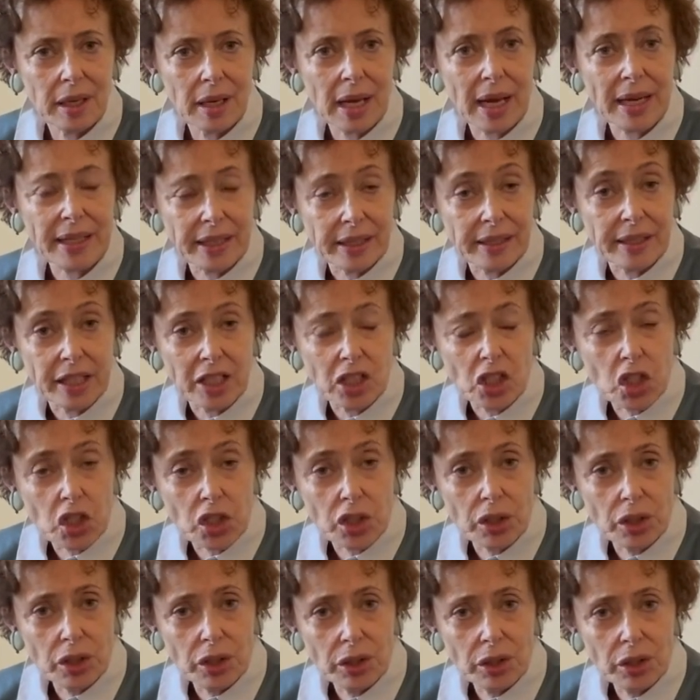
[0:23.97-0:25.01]

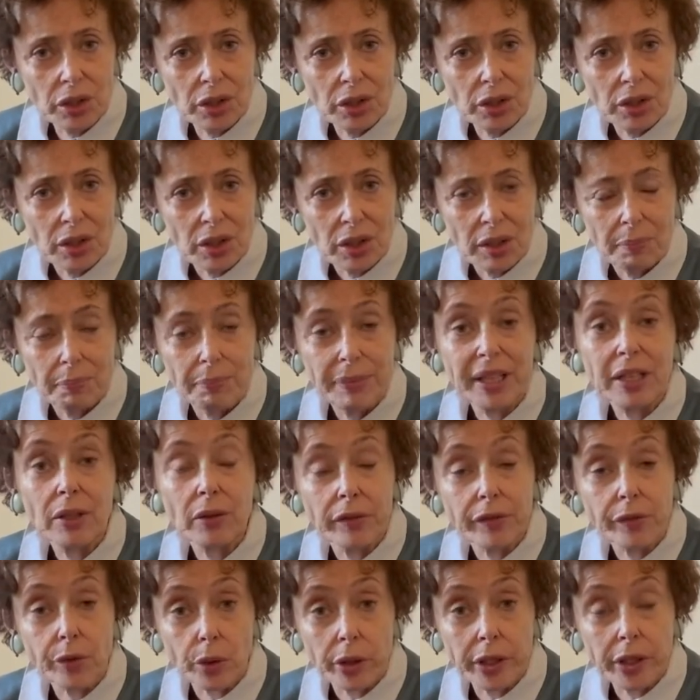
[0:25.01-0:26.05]
alienation, being a
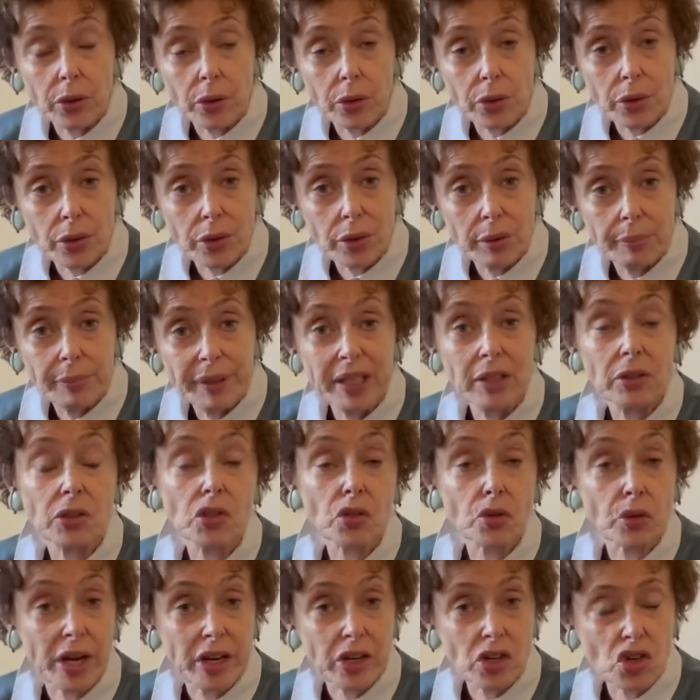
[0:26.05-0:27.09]
foreigner, being a
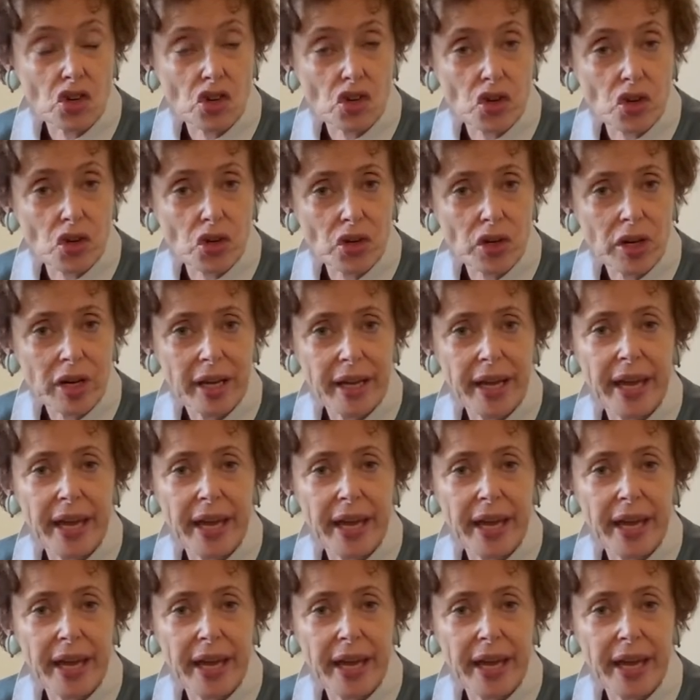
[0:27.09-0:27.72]
stranger,